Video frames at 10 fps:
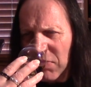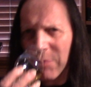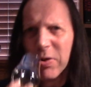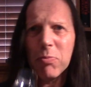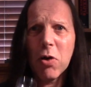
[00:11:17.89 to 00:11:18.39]

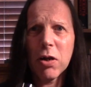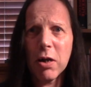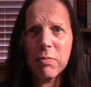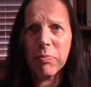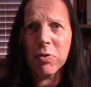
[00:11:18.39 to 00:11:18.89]
I mean,
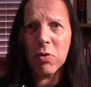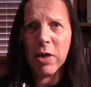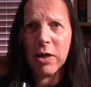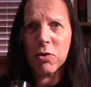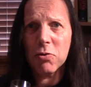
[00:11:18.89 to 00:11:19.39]
I'm not
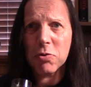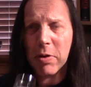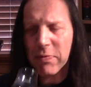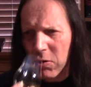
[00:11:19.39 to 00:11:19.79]
getting a huge amount